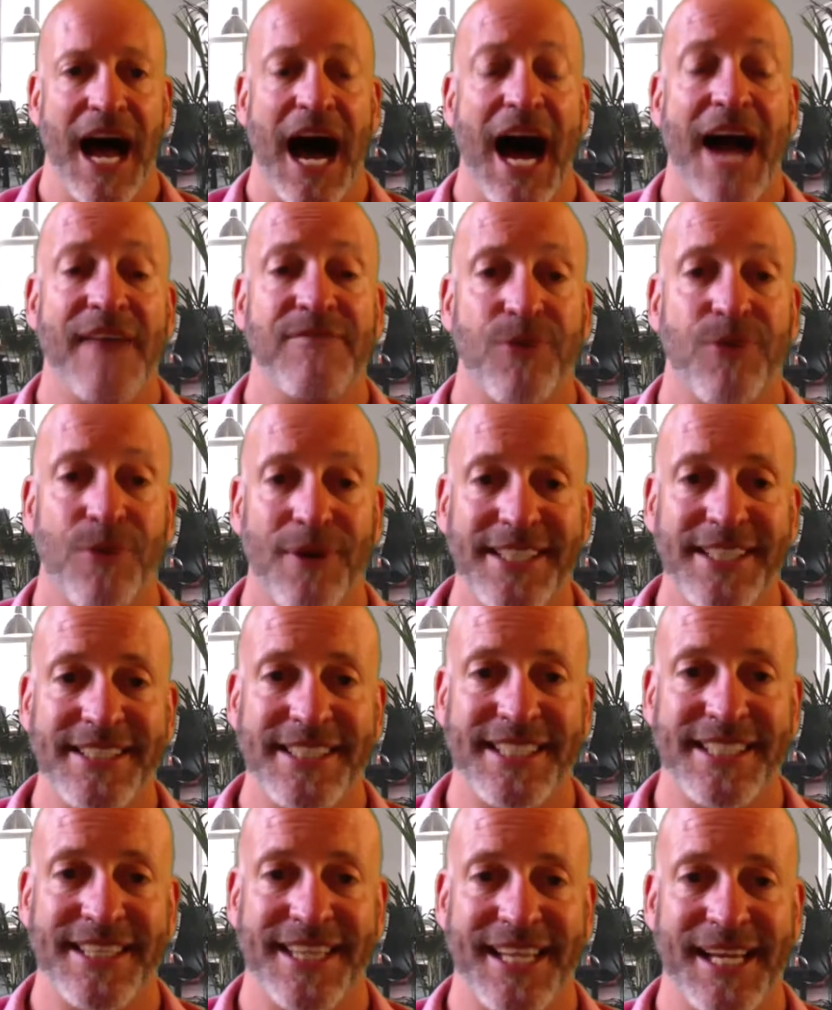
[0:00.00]
I've
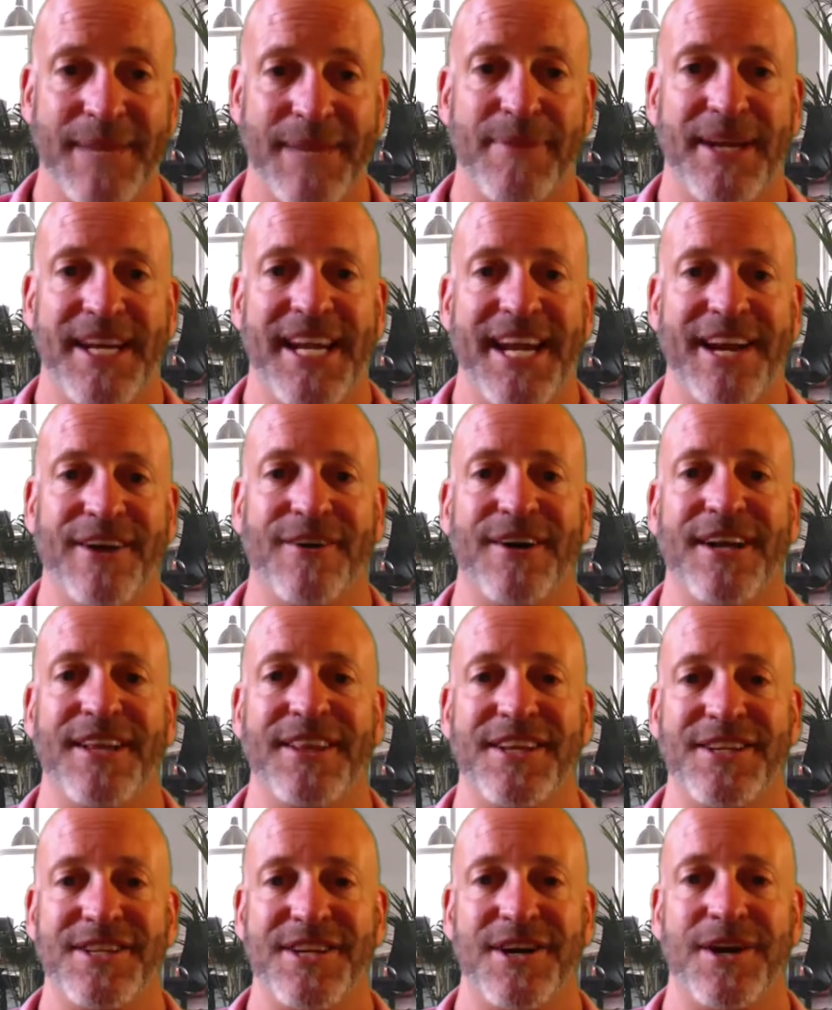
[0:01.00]
recently been hearing
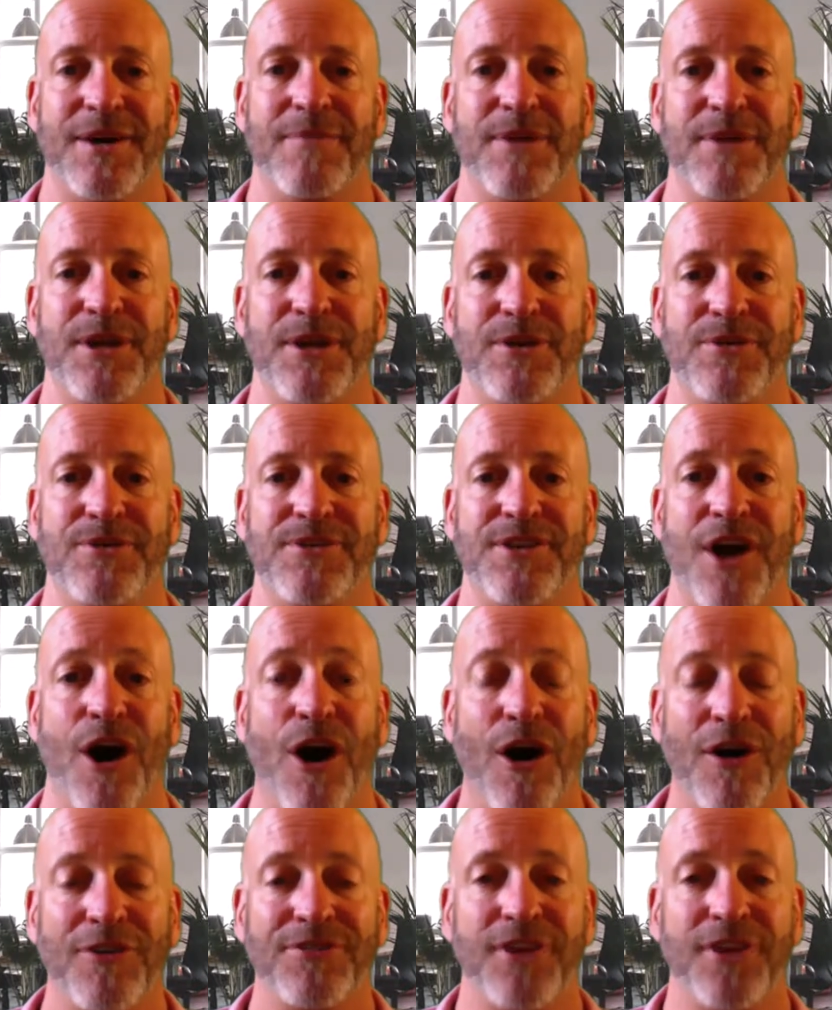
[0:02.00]
the term used
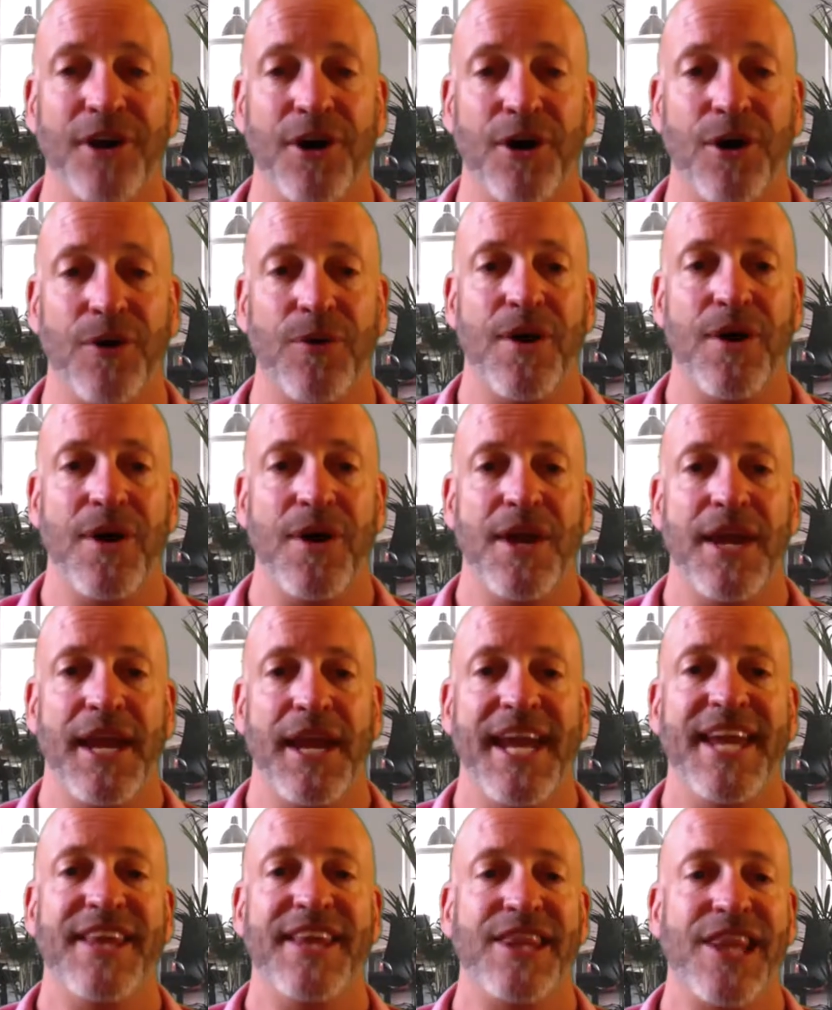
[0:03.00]
also
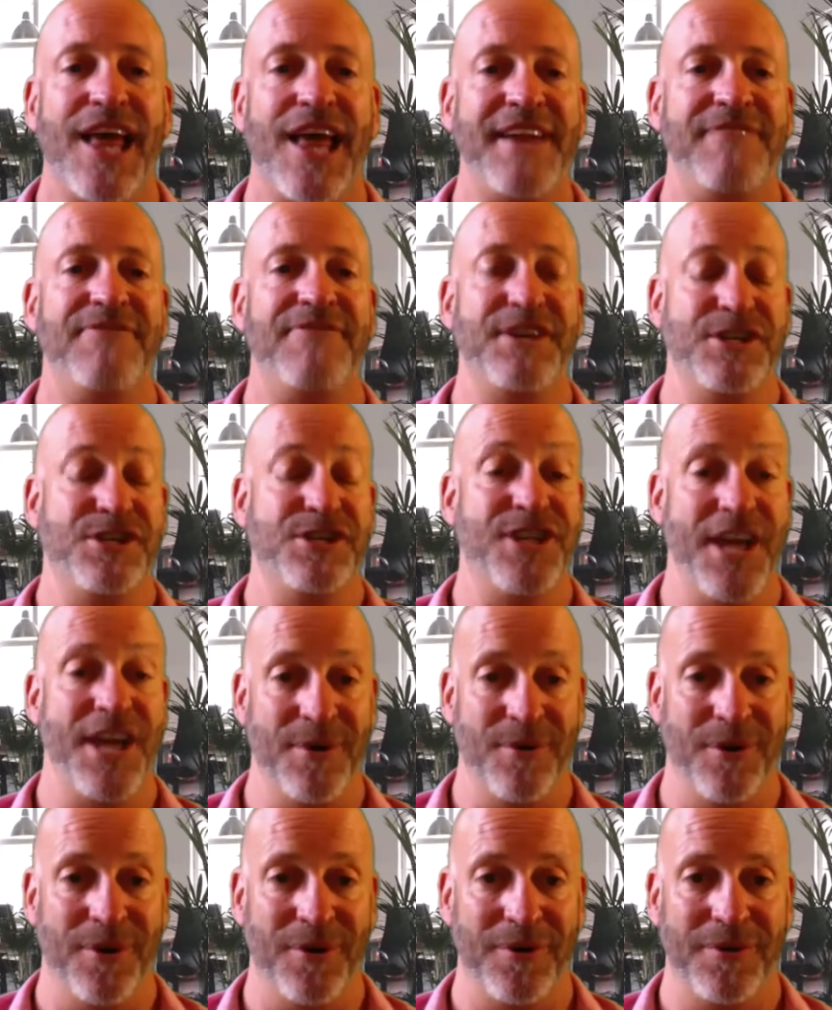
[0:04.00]
in life in
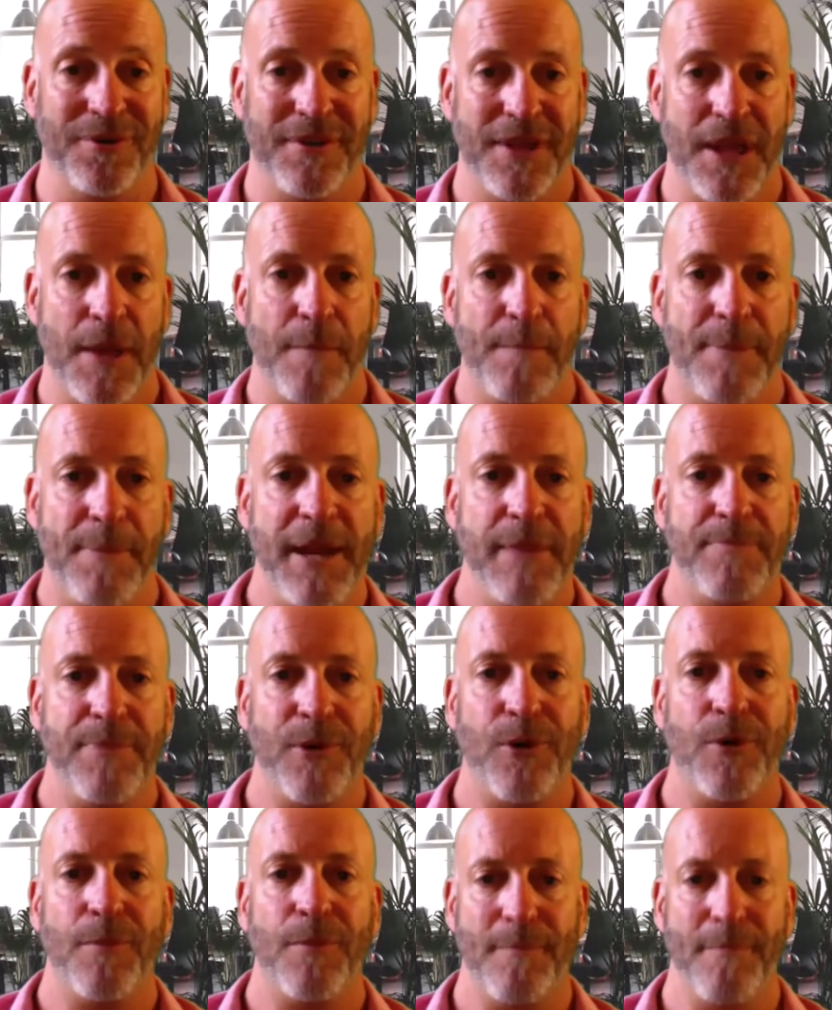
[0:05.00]
general
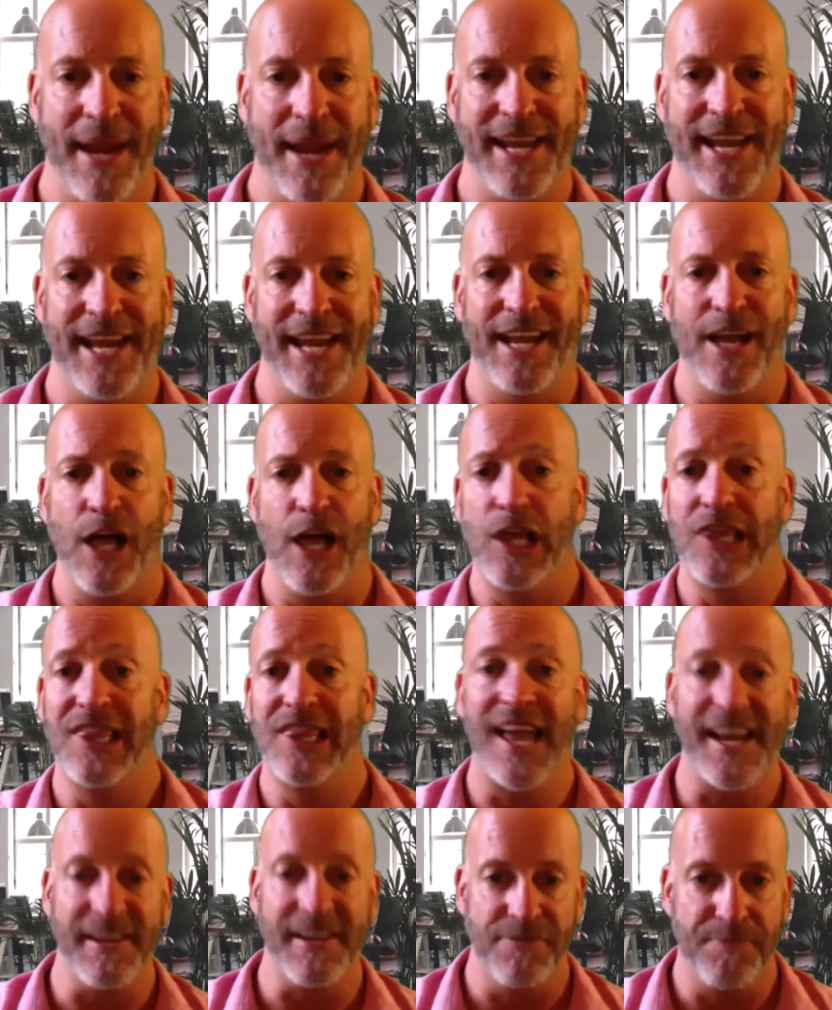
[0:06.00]
people making
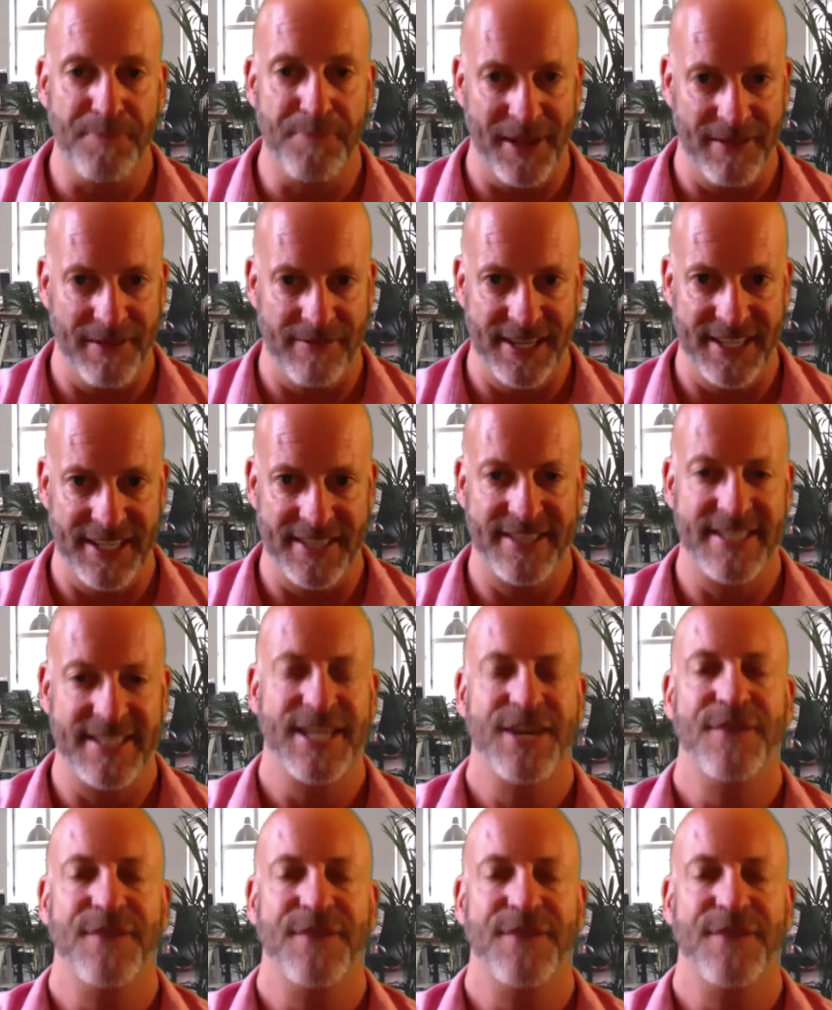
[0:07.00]
life pivots.